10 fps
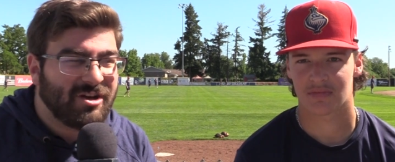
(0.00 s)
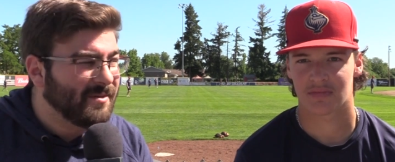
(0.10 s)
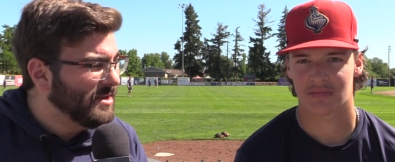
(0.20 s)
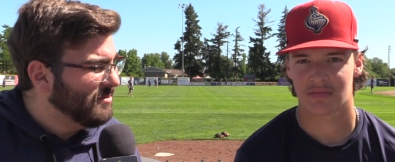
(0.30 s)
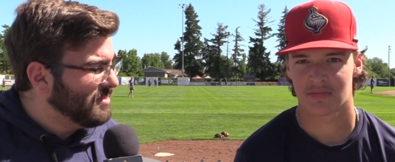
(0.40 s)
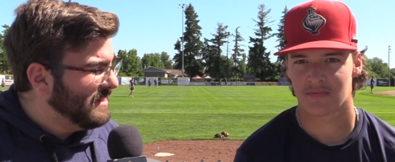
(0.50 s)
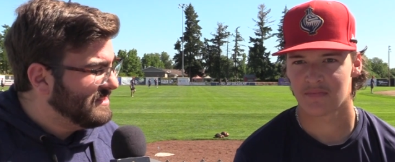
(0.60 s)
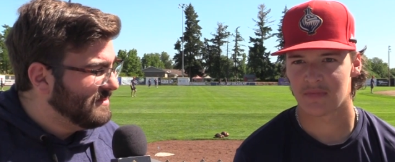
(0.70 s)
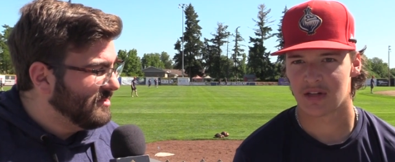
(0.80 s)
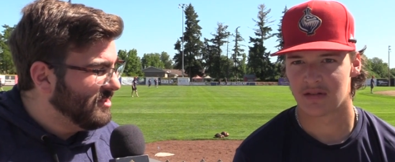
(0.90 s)
Speaker 1: show. I'm here with
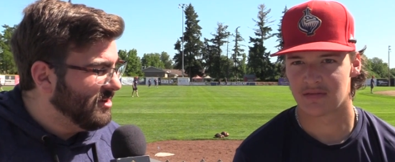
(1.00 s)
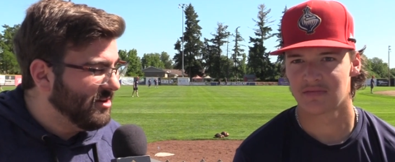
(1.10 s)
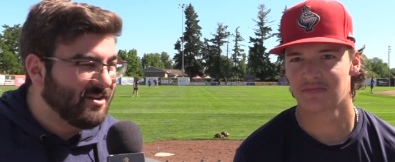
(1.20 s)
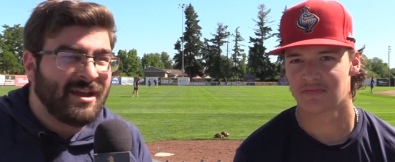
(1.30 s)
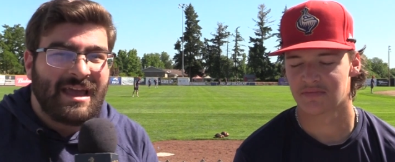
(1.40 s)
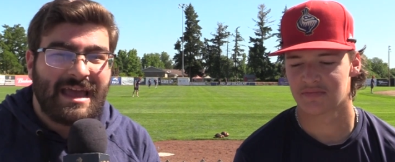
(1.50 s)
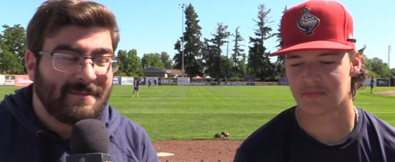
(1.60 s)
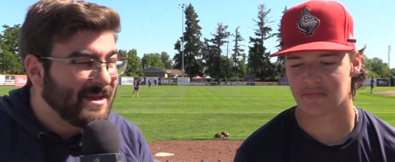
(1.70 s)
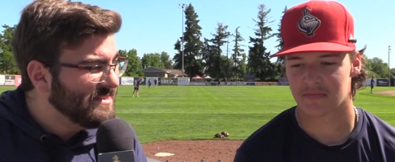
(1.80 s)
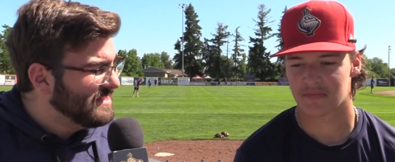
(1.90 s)
Mason Millar.
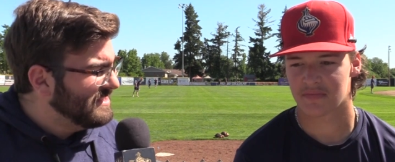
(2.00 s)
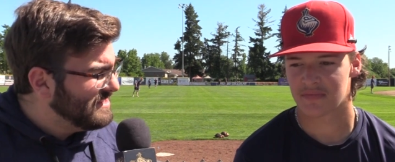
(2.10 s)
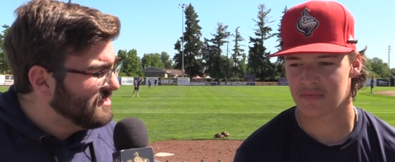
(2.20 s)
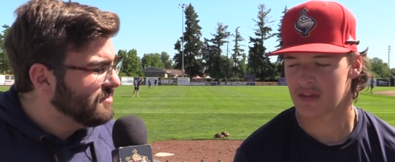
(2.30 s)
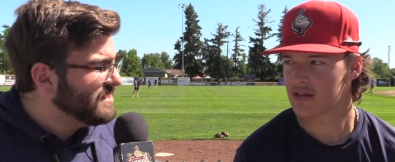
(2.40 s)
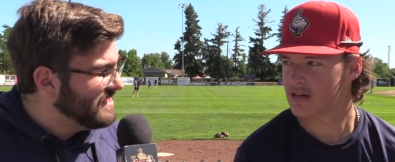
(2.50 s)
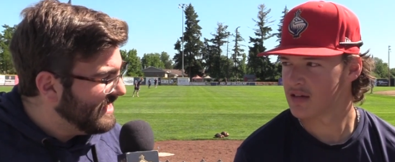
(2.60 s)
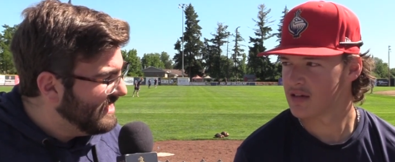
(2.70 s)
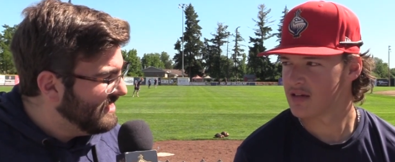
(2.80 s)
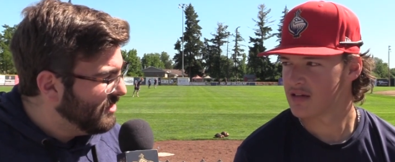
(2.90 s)
And Mason, this is your
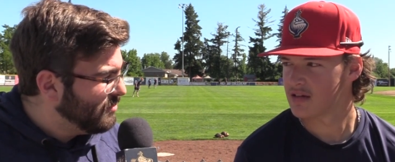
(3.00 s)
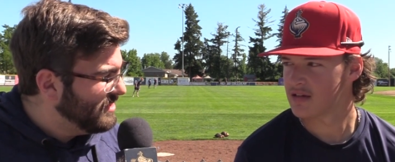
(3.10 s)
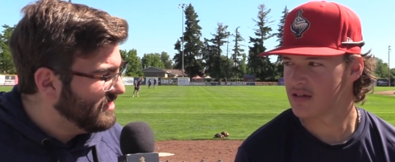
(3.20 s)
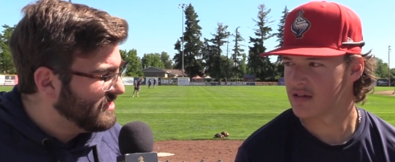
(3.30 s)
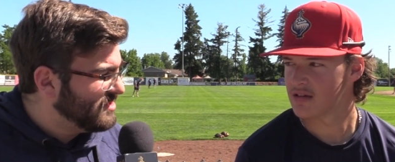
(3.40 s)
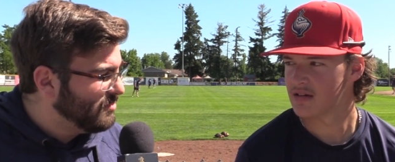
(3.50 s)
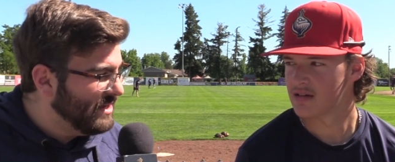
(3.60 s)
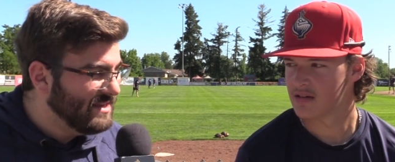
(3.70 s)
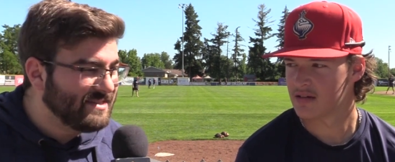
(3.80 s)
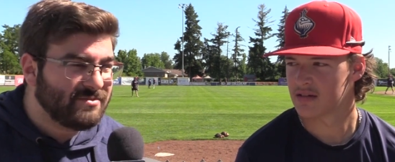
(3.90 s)
second year with the
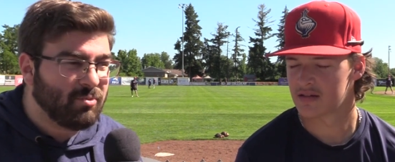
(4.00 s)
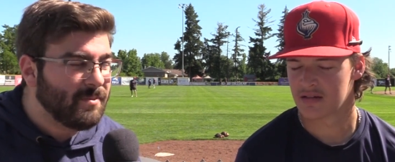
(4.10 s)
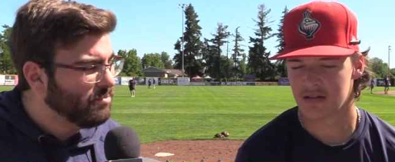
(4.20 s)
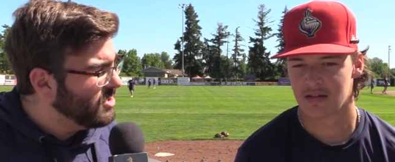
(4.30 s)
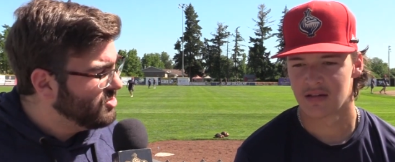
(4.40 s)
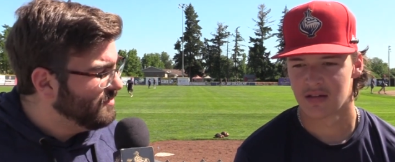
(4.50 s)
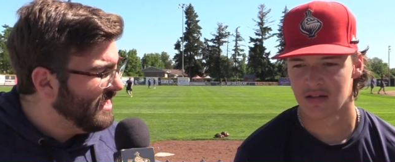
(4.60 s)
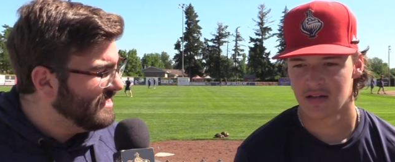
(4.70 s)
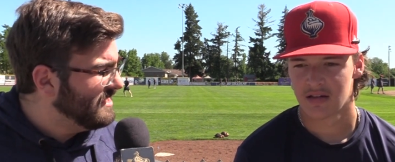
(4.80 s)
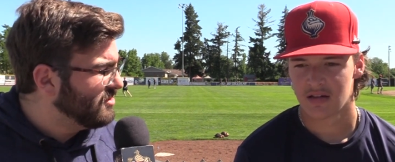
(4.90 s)
Sweets. What brought you
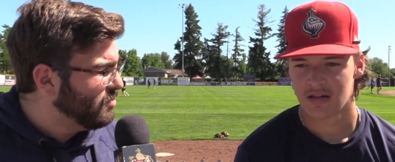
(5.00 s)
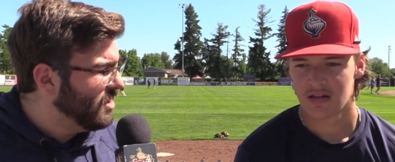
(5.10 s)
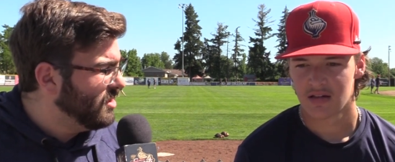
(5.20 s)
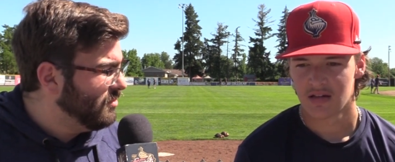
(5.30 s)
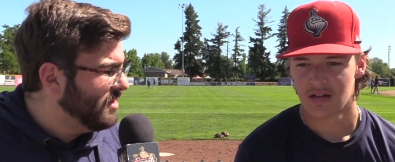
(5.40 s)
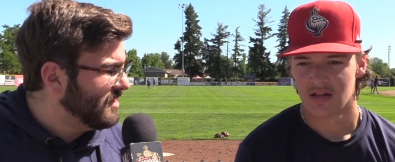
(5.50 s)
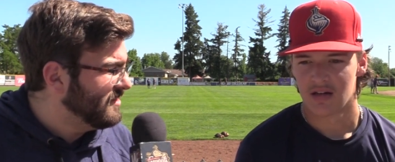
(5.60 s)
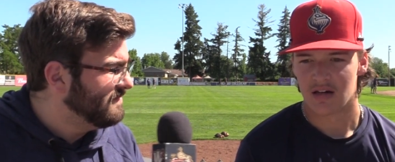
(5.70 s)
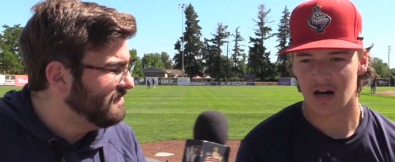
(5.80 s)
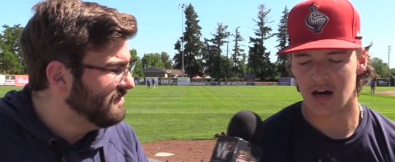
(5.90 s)
back here to Walla Walla?
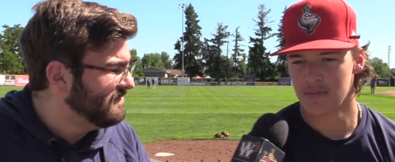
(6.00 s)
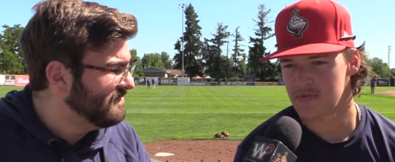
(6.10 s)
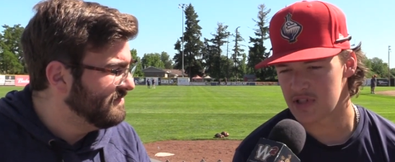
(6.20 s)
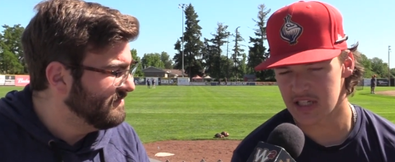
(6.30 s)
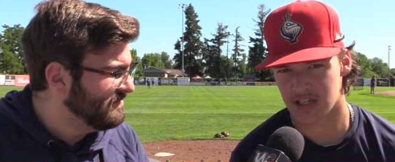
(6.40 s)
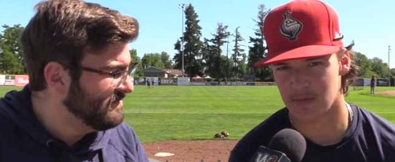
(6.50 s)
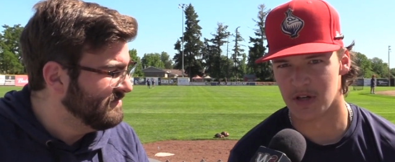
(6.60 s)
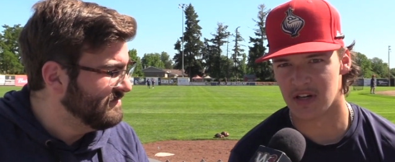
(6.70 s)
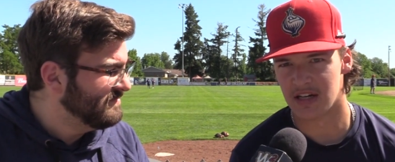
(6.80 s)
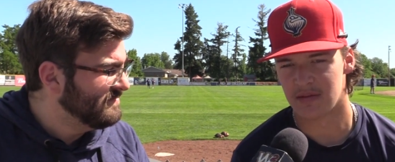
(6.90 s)
Speaker 2: Um, just the
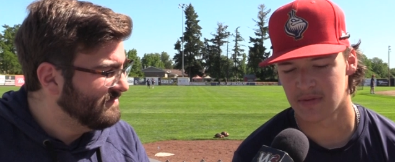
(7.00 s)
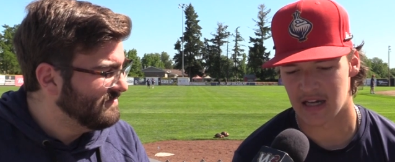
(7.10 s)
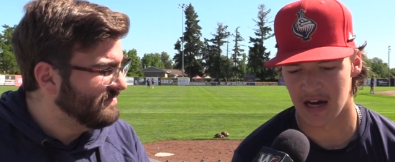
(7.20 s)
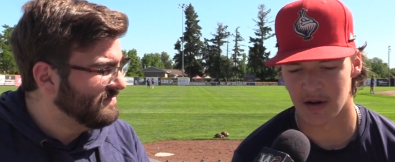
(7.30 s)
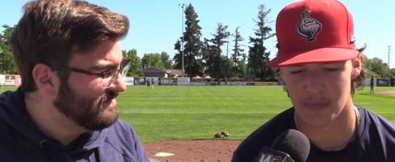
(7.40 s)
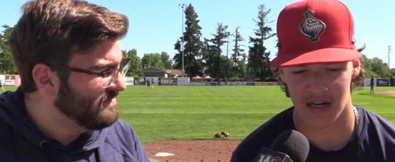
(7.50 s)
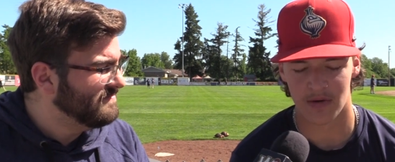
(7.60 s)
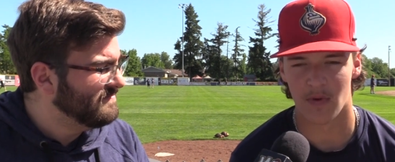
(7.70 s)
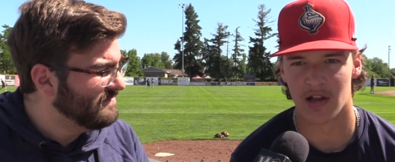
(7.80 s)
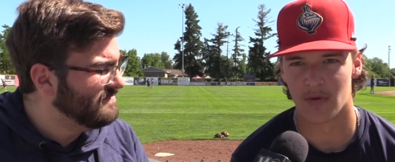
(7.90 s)
community, kind of being
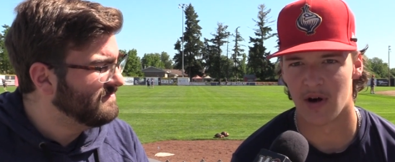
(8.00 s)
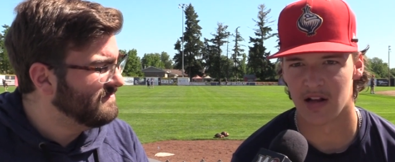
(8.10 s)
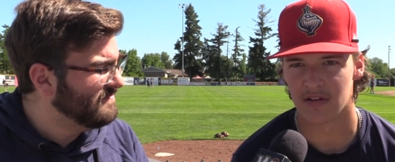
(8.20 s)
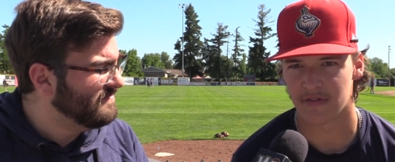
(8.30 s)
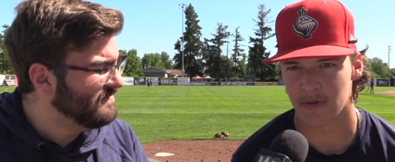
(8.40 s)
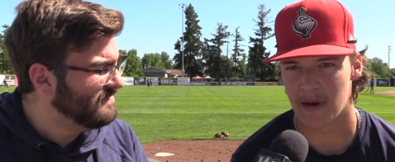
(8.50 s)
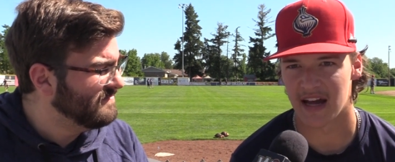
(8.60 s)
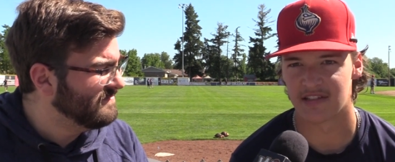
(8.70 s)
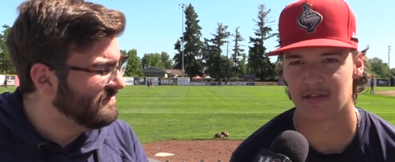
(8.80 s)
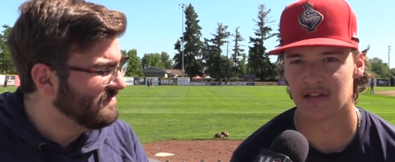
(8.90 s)
in Walla Walla for the
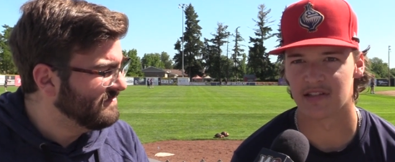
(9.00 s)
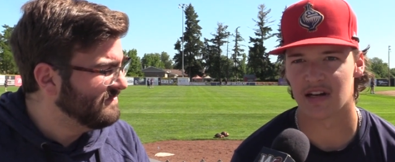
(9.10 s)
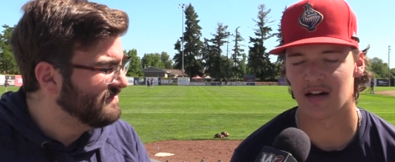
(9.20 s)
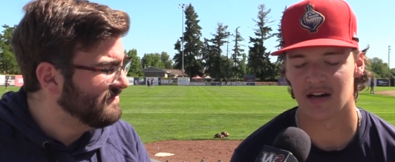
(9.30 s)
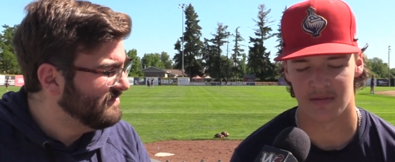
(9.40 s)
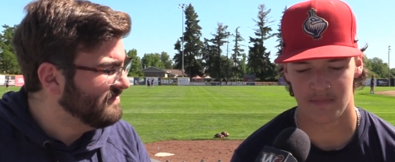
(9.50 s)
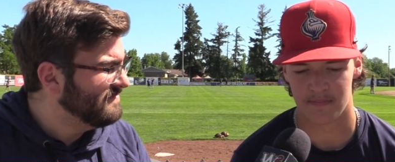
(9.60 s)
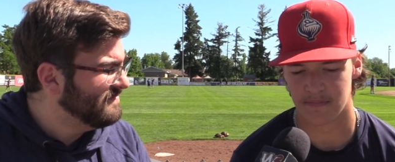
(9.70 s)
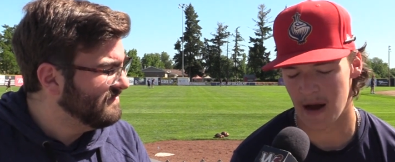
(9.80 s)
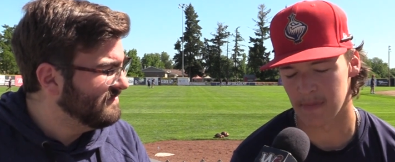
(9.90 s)
past two years. Uh,
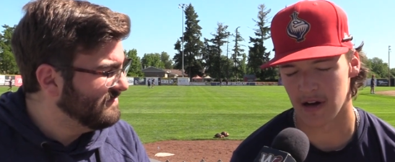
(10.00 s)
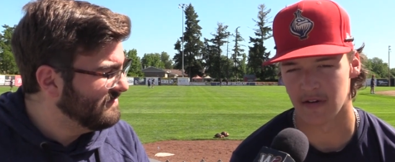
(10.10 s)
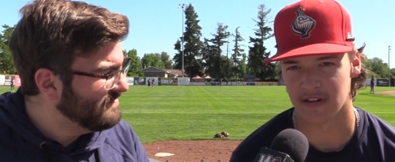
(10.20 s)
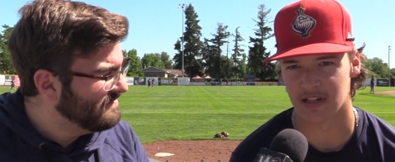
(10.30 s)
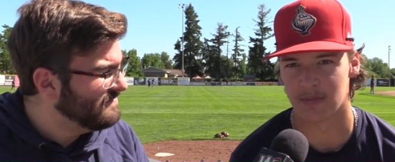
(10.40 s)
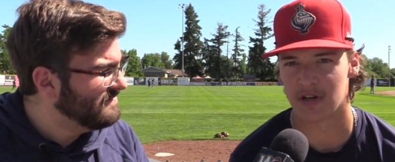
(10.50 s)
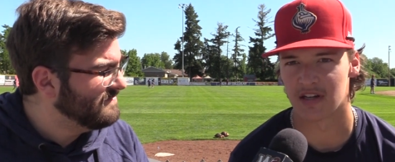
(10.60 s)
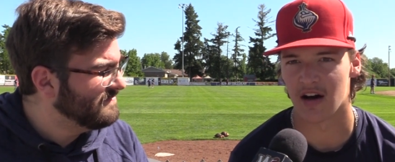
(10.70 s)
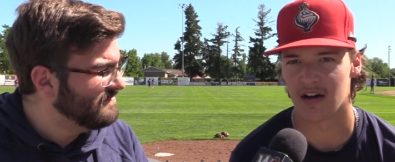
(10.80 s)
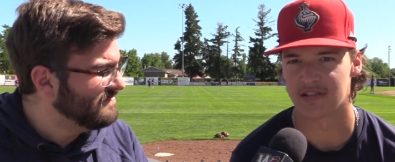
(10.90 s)
I play over at the community
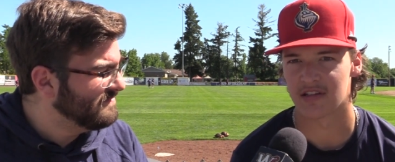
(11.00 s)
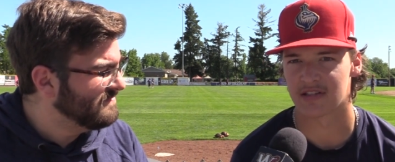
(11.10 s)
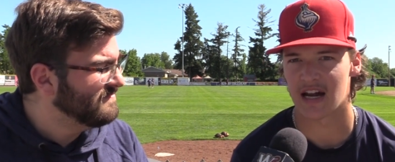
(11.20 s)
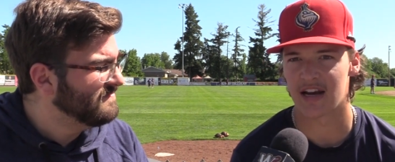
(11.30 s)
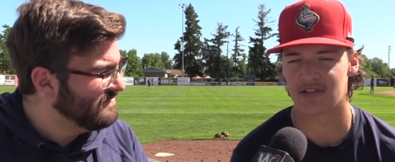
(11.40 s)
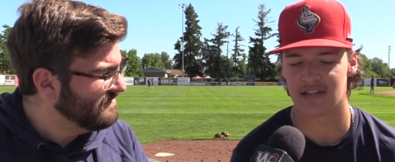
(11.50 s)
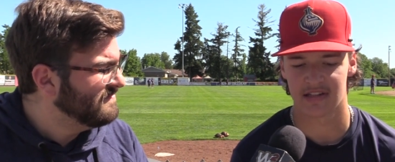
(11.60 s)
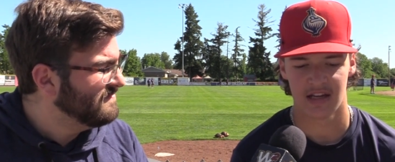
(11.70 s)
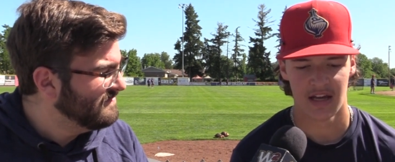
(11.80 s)
college, so it's kind of just